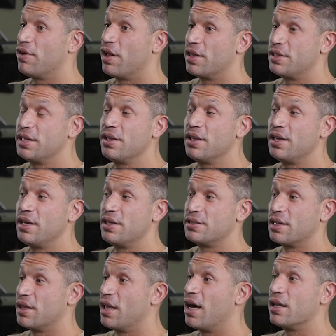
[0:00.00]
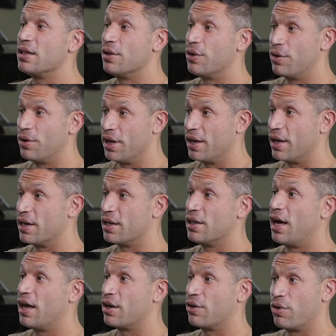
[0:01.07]
in the volatility is a lot of learning and a
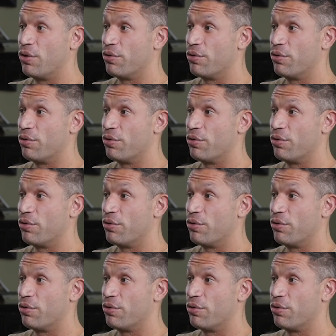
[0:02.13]
lot of